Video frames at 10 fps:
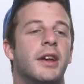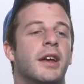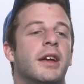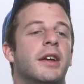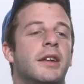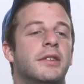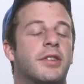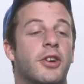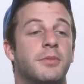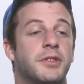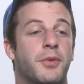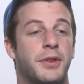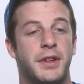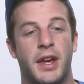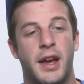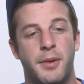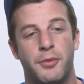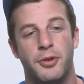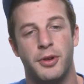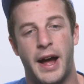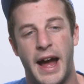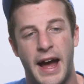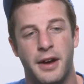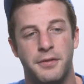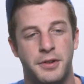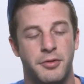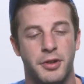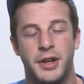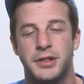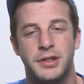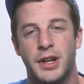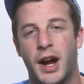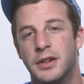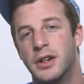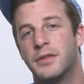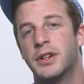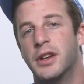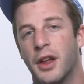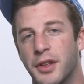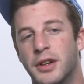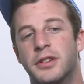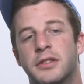In terms of what the game will have in relation to Kyrie Irving, nothing.